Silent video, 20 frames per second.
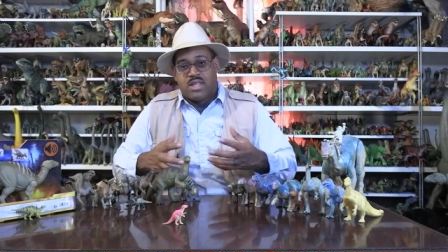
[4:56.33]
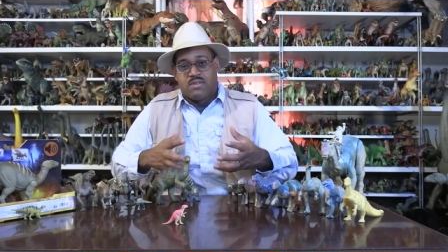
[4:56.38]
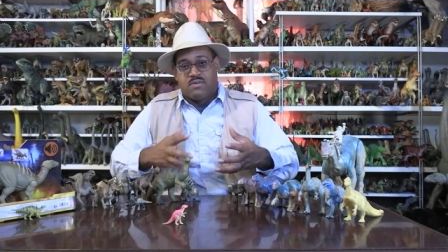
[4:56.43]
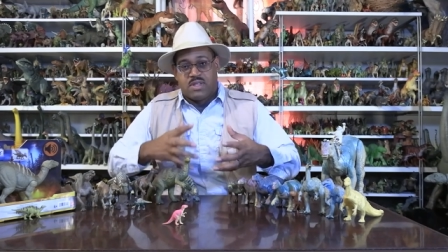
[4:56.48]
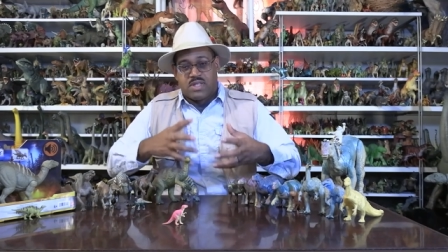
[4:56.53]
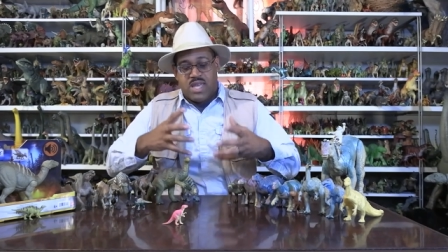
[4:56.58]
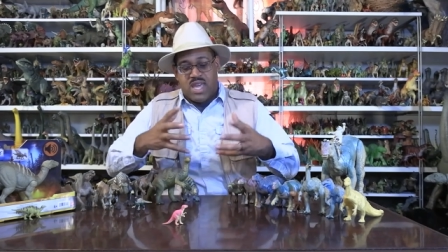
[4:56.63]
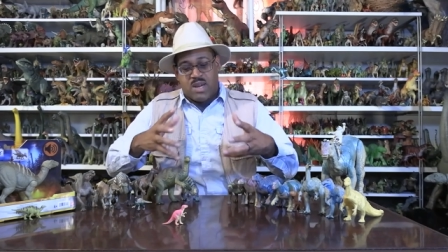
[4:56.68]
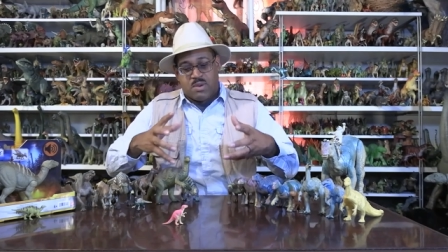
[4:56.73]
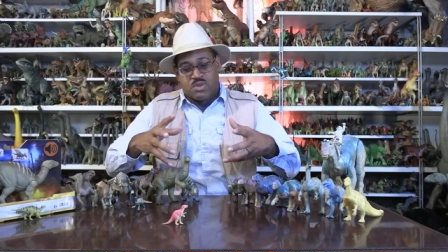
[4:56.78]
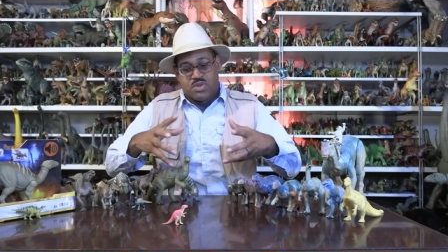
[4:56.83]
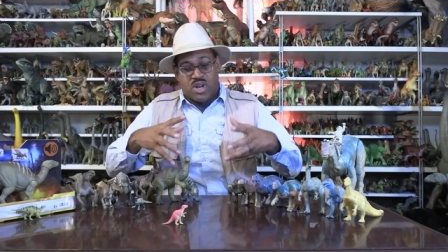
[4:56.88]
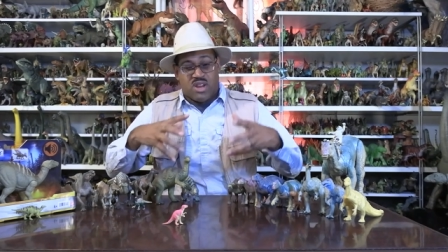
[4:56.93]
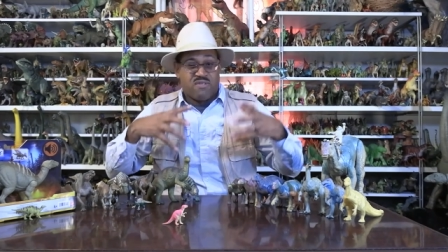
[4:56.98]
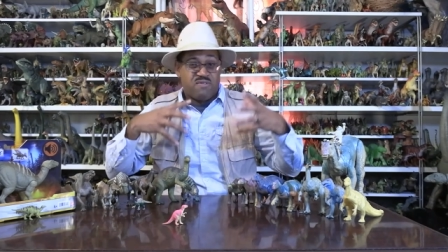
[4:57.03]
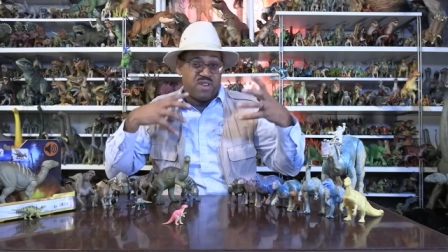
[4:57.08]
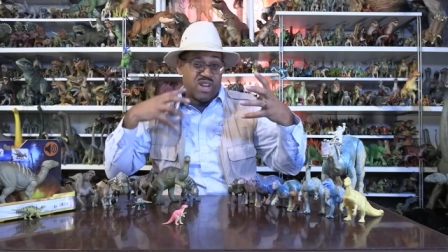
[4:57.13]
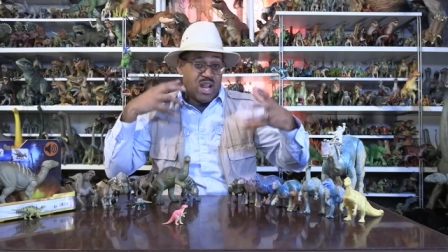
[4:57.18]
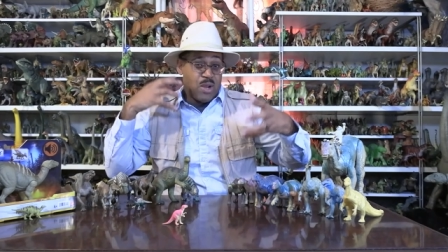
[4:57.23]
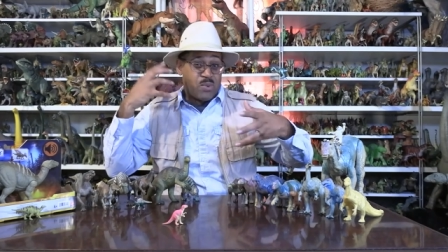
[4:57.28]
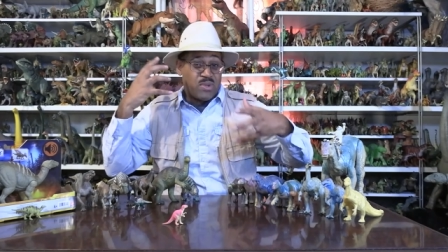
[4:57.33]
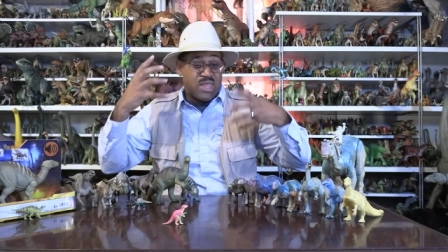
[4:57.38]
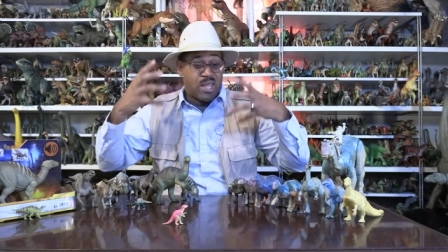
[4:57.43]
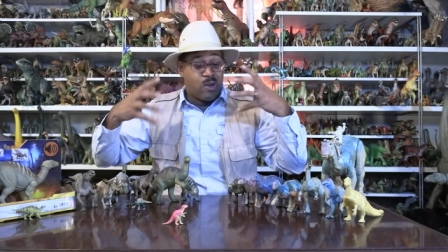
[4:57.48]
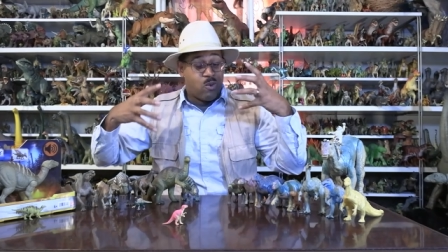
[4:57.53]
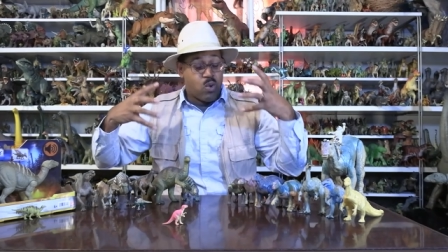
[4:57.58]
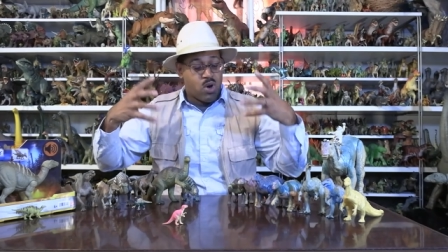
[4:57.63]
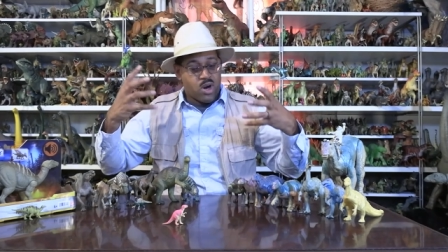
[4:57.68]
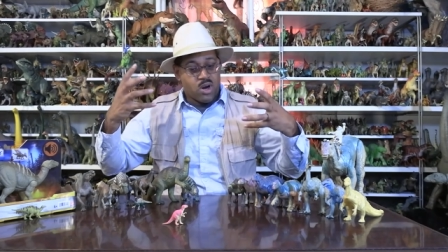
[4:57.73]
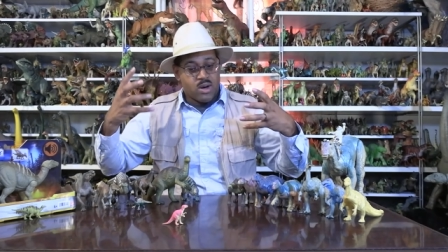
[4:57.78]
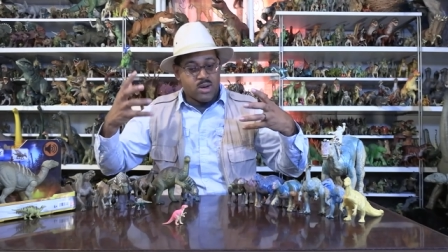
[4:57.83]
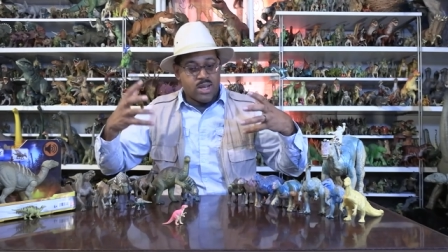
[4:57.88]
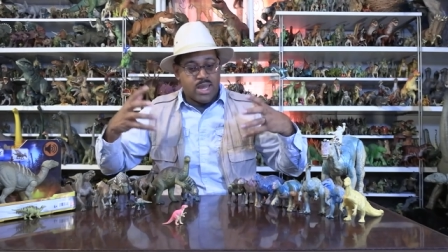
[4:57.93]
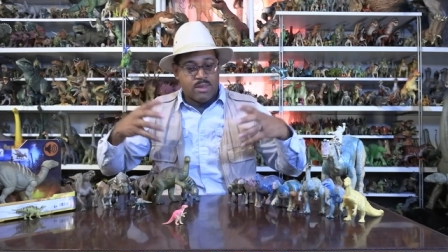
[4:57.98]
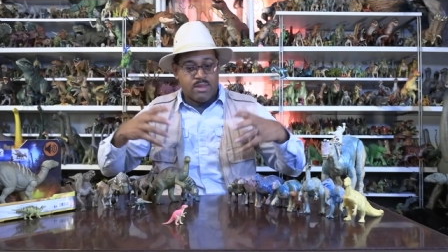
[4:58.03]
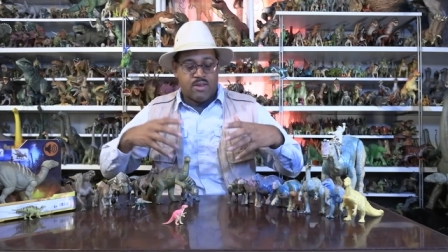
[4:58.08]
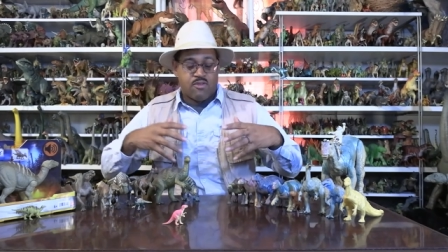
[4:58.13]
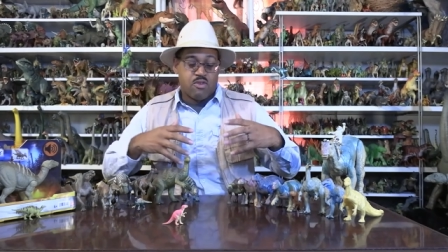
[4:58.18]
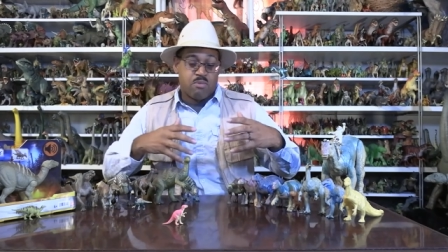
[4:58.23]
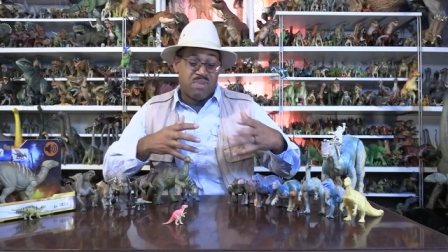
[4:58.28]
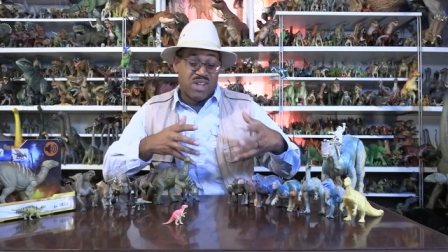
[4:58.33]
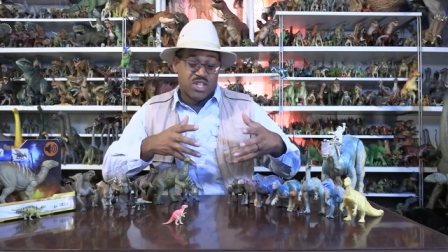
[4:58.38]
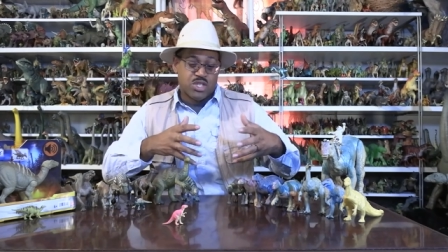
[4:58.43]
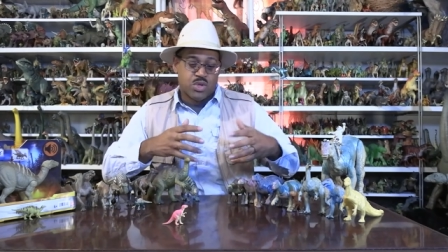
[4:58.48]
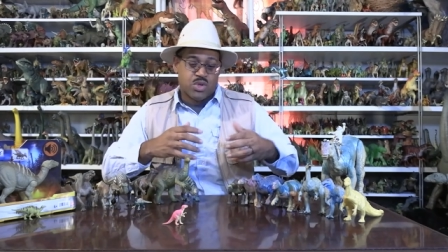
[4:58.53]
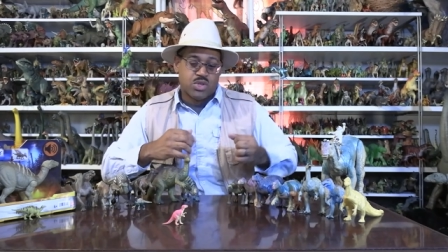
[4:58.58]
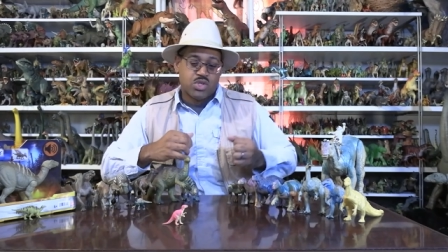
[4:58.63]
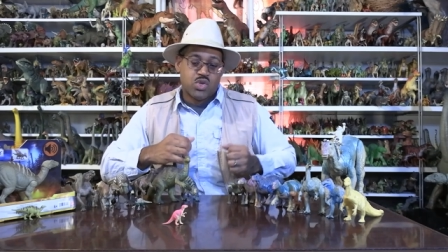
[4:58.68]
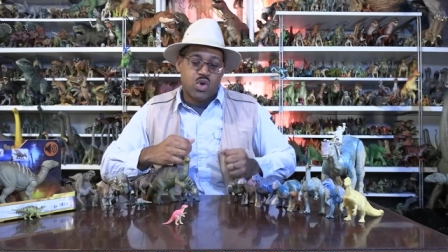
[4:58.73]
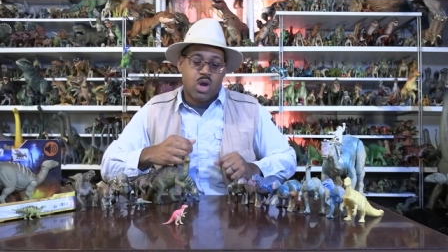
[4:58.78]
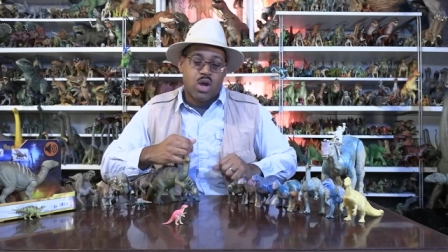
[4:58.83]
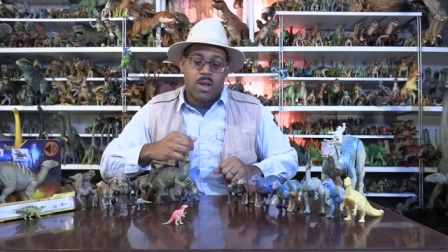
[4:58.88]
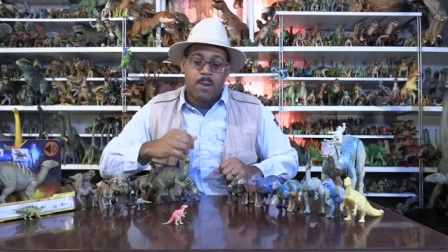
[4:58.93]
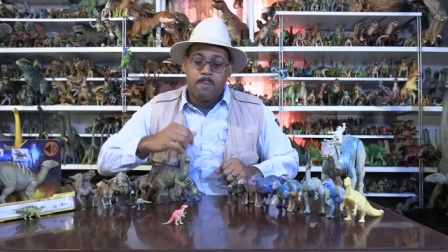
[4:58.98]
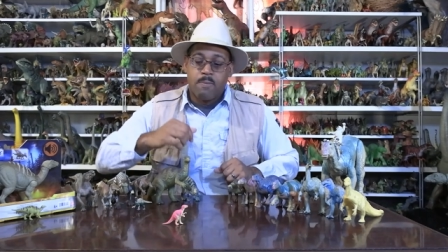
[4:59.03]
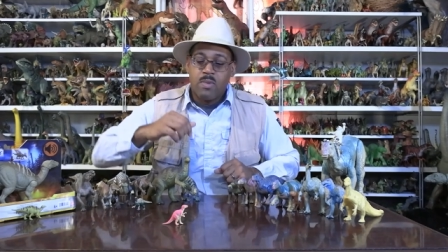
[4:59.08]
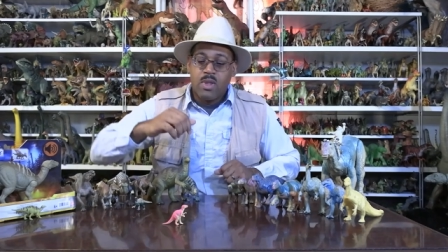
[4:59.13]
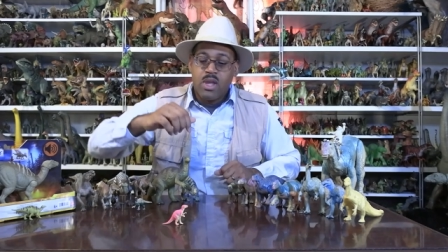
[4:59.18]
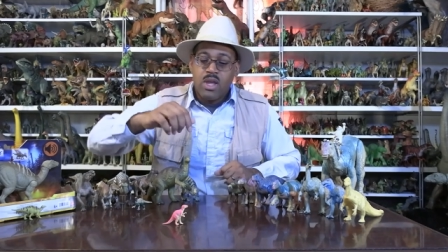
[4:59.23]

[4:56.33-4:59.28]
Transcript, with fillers: these animals, trying to figure out what they were. I thought of a picture or a drawing.